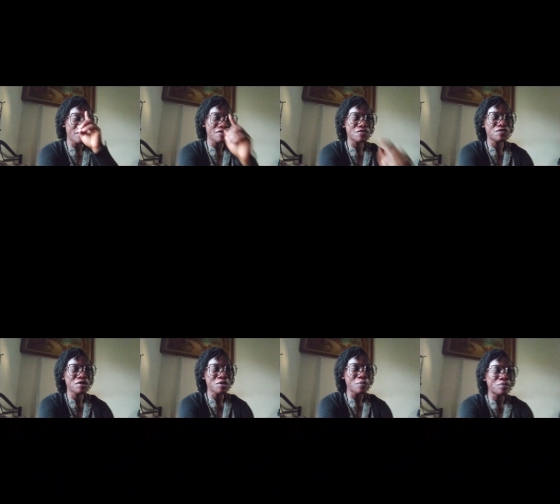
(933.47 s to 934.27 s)
how I
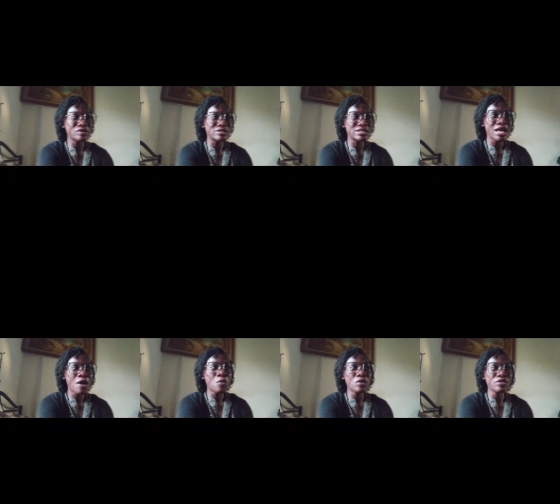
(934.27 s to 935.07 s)
feel, but
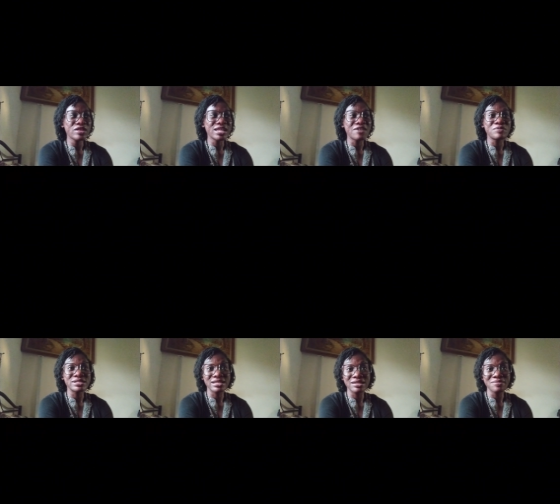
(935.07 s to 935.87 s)
one thing I've
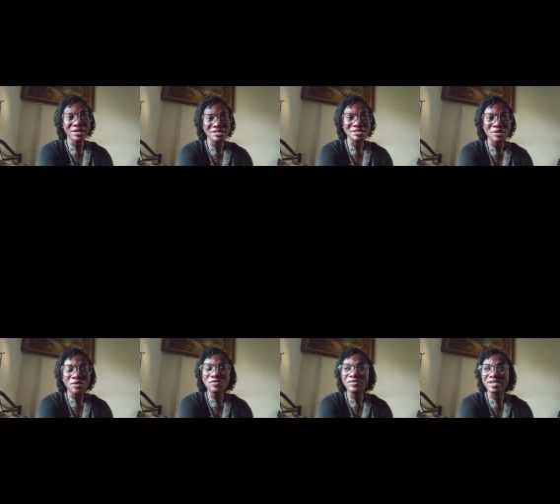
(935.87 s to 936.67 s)
been telling
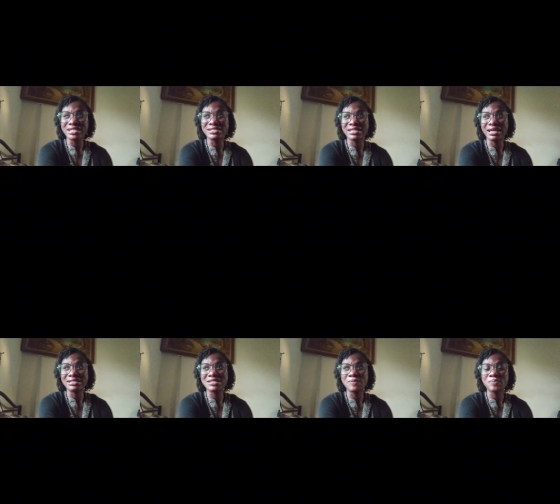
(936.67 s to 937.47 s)
myself is
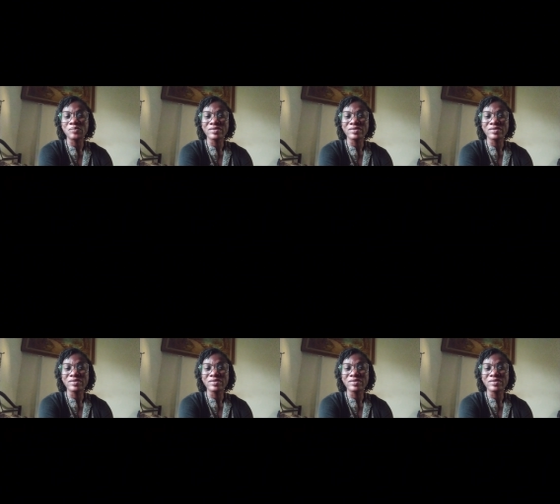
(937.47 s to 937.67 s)
that